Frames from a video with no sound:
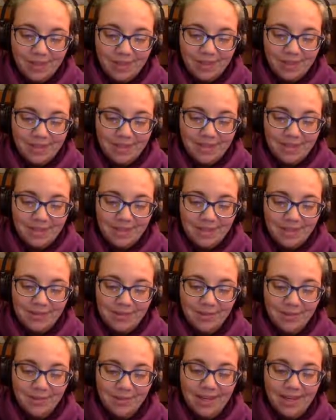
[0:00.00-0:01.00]
It does
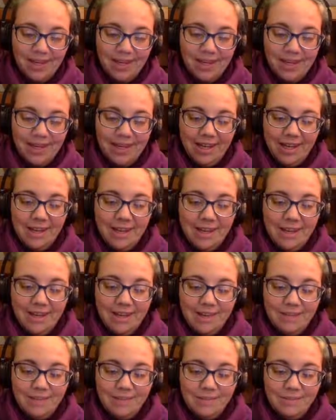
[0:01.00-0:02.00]
look like I
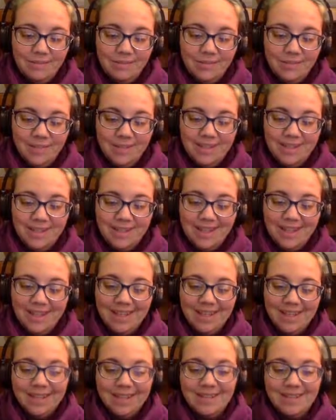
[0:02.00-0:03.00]
am.
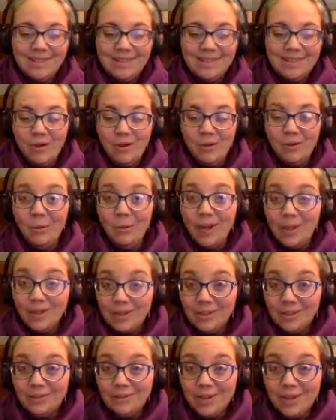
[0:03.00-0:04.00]
So,
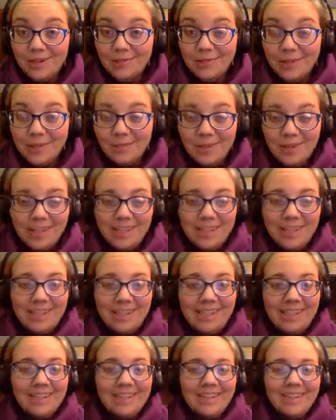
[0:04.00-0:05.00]
welcome,
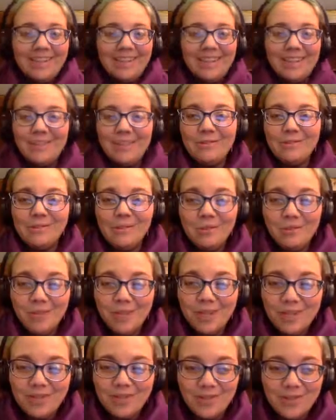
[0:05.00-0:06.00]
everybody. Thank you so
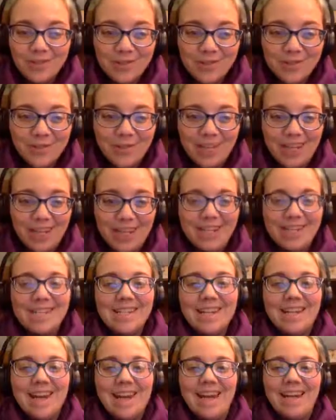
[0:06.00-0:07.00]
much for tuning in
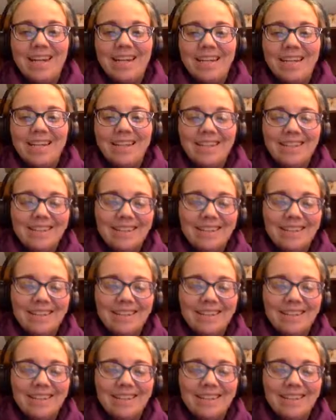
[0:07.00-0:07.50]
today.